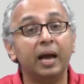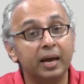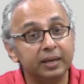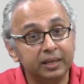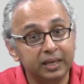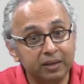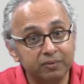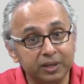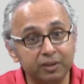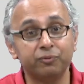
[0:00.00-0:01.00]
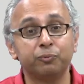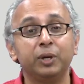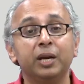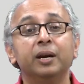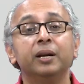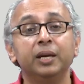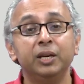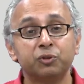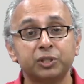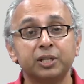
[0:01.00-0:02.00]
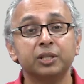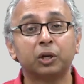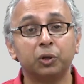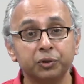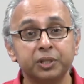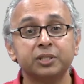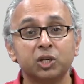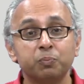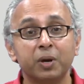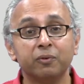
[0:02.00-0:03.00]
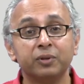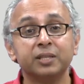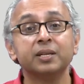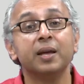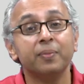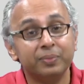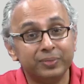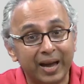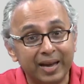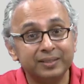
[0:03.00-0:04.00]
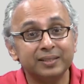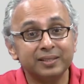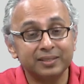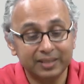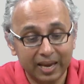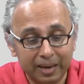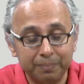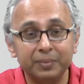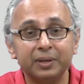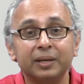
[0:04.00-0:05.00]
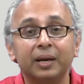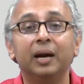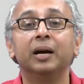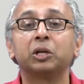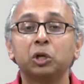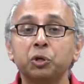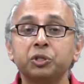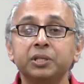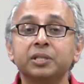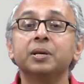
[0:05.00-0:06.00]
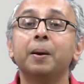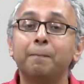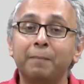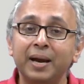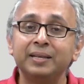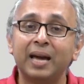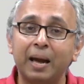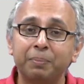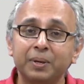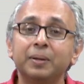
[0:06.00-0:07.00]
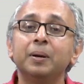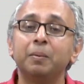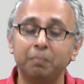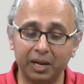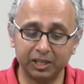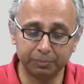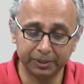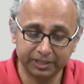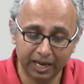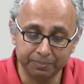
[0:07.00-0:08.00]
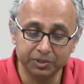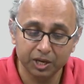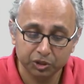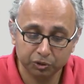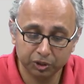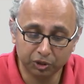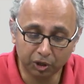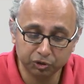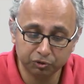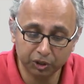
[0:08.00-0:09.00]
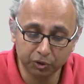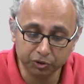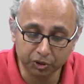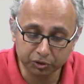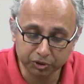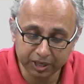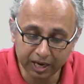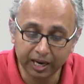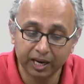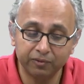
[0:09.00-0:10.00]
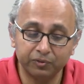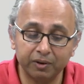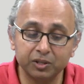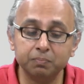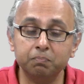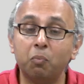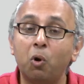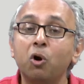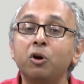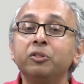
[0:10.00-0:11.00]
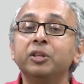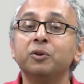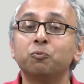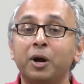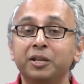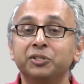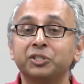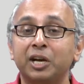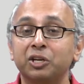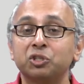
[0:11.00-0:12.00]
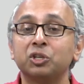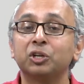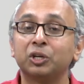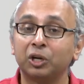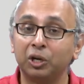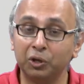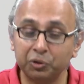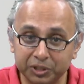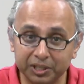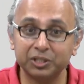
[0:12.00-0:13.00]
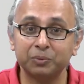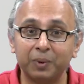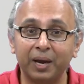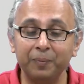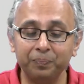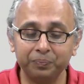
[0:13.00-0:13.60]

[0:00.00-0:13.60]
And even if we're interested in the closest such pair of days, that same uh, closeness might happen multiple times. So the string goes on to say, if there is more than one such closest pair,